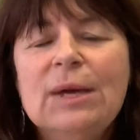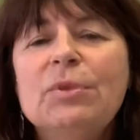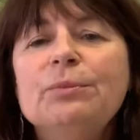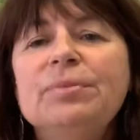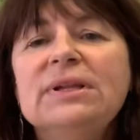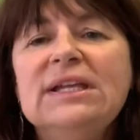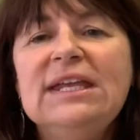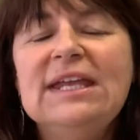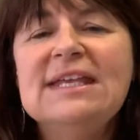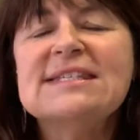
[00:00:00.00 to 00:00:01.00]
But
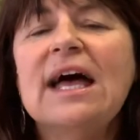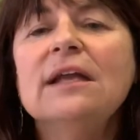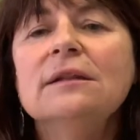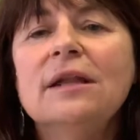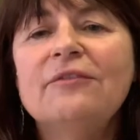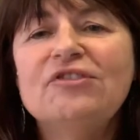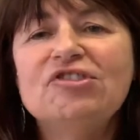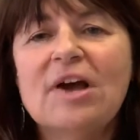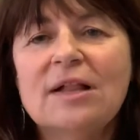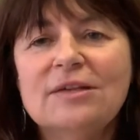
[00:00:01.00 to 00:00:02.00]
please, I love
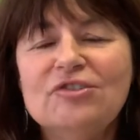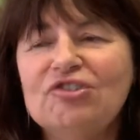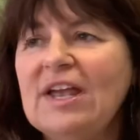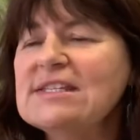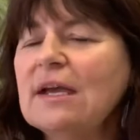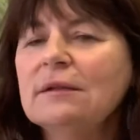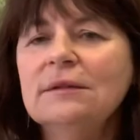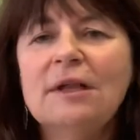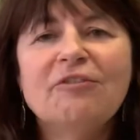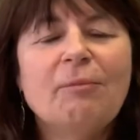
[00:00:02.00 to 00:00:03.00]
challenges. I
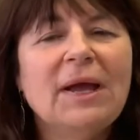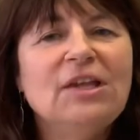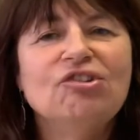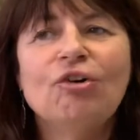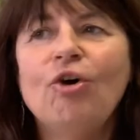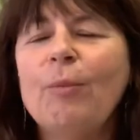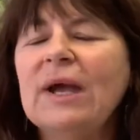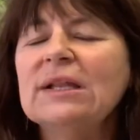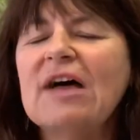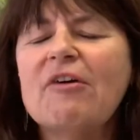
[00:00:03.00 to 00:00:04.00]
love my job.
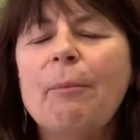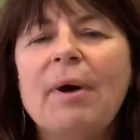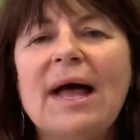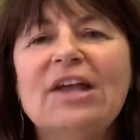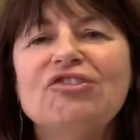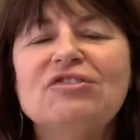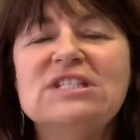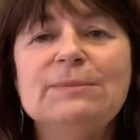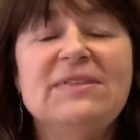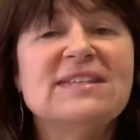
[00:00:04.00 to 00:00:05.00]
I have a passion
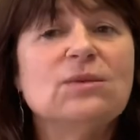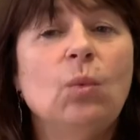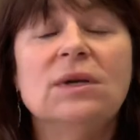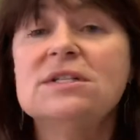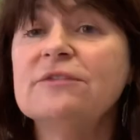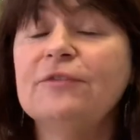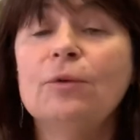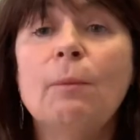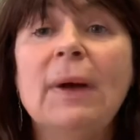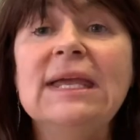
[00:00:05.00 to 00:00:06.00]
to be this
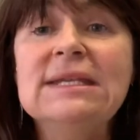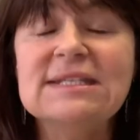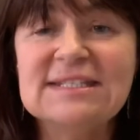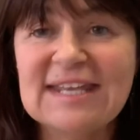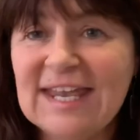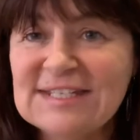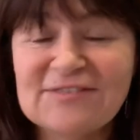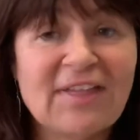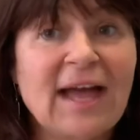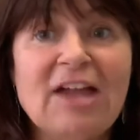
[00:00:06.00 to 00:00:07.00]
wonderful mind
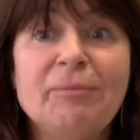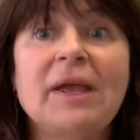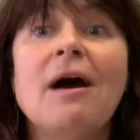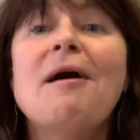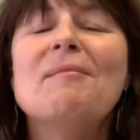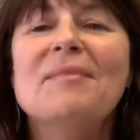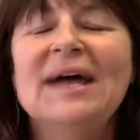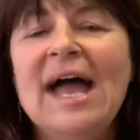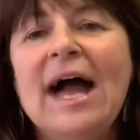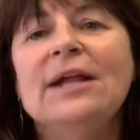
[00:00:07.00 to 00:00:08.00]
detective that I have
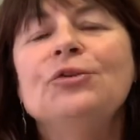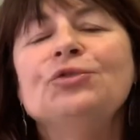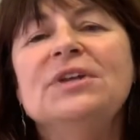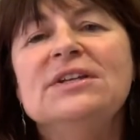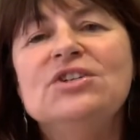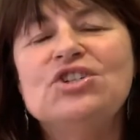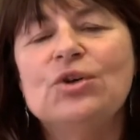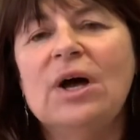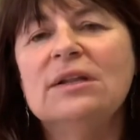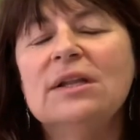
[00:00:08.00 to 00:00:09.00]
become and grown
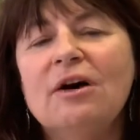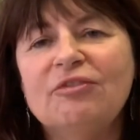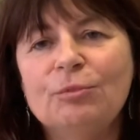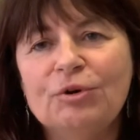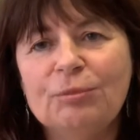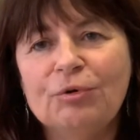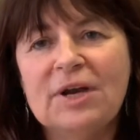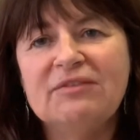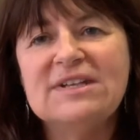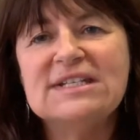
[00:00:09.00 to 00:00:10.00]
into and love more and more
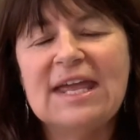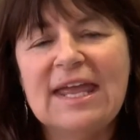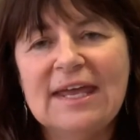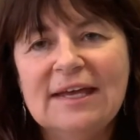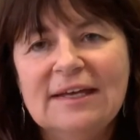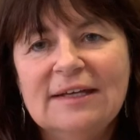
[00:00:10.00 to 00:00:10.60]
every day.